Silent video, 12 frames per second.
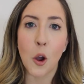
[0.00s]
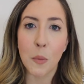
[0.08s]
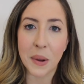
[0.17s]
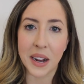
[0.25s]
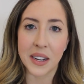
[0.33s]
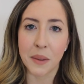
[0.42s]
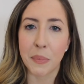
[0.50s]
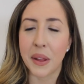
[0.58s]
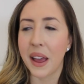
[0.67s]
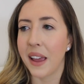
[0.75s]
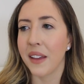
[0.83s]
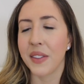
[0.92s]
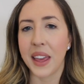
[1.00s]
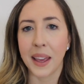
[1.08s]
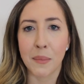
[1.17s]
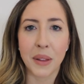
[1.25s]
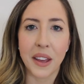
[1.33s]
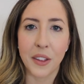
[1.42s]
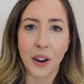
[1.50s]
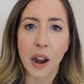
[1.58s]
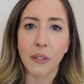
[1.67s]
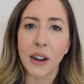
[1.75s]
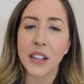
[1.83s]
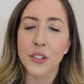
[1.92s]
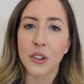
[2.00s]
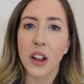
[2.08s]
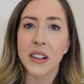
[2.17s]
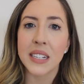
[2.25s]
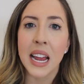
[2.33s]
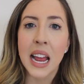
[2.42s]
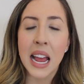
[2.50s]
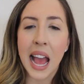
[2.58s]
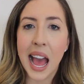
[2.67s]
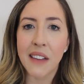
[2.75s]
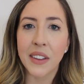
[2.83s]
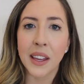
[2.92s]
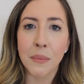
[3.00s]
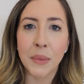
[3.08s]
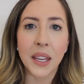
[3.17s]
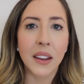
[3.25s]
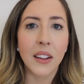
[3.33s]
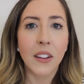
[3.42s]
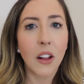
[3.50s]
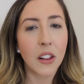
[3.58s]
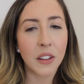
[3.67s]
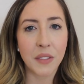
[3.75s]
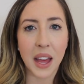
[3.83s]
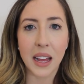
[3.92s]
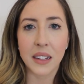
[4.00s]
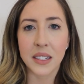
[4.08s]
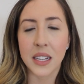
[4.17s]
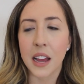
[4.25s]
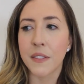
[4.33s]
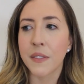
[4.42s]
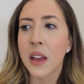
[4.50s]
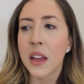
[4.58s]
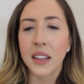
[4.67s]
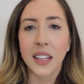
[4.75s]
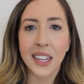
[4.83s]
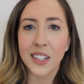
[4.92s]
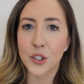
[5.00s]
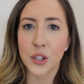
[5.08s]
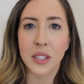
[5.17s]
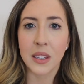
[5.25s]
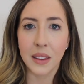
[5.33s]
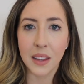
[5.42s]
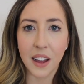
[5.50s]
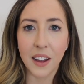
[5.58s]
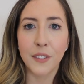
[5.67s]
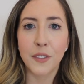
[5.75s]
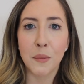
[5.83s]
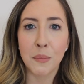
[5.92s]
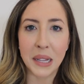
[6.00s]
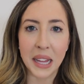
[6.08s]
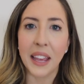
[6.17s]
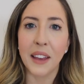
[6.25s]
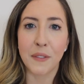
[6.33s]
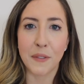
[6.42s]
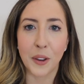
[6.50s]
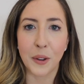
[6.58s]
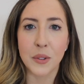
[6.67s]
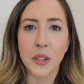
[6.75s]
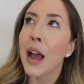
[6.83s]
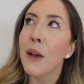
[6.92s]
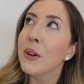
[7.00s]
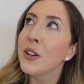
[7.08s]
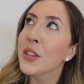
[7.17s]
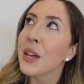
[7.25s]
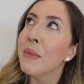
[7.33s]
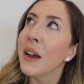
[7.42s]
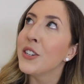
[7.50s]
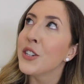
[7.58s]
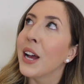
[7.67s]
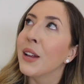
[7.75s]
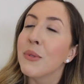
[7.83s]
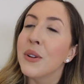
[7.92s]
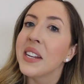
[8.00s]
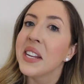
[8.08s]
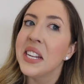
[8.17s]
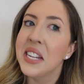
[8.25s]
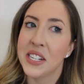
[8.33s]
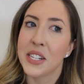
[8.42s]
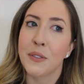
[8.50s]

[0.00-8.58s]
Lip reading: open-ended play. They can play there at a restaurant, having a meal, all of that stuff. Kids just love playing food. I wish that my child would eat